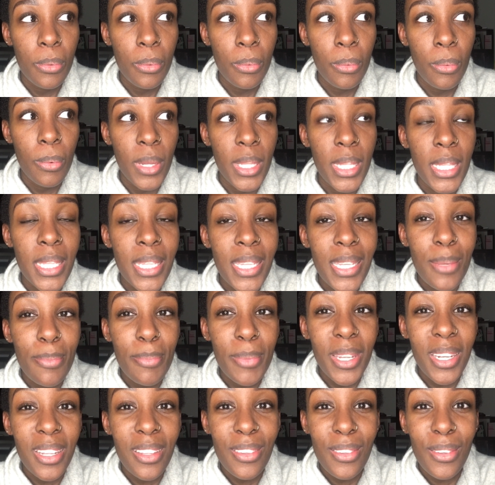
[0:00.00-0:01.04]
20
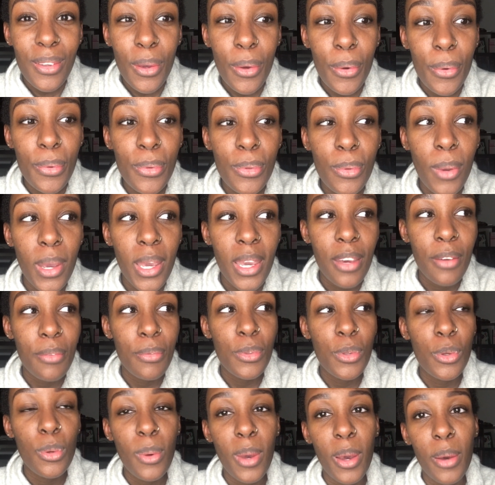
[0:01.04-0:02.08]
minutes ago, so I have
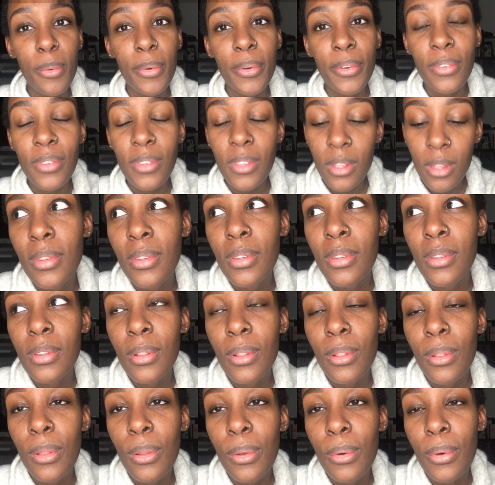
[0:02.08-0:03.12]
2 hours. The
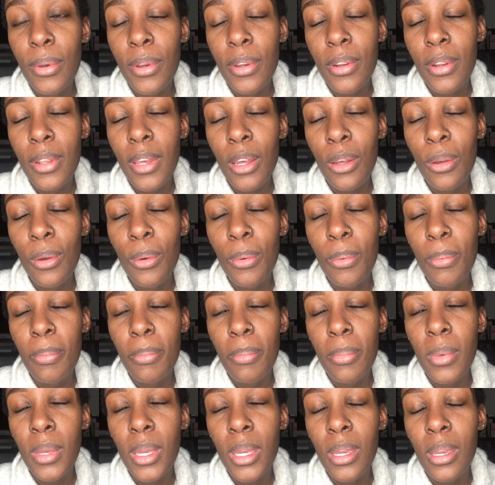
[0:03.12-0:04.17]
Lord help
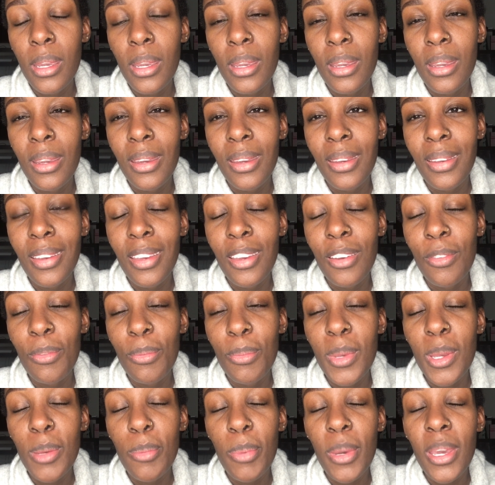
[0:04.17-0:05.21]
me and give
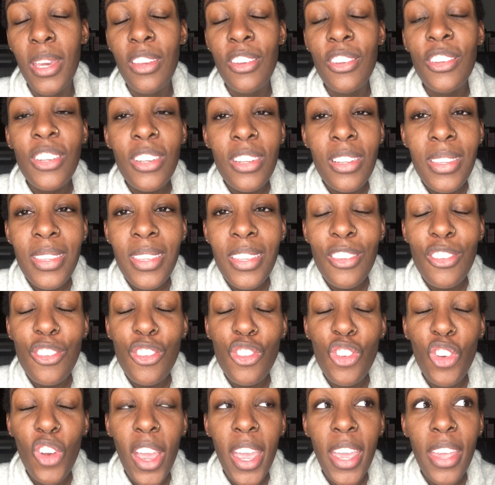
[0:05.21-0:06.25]
me patience and
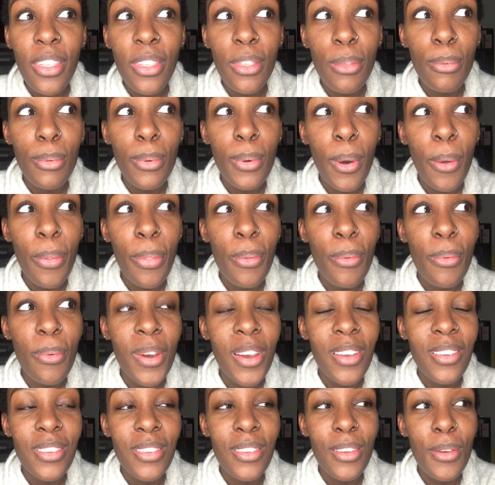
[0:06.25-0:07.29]
strength throughout the
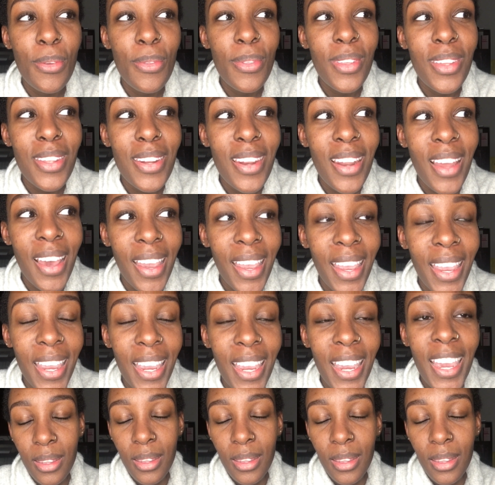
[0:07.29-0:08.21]
rest of the night.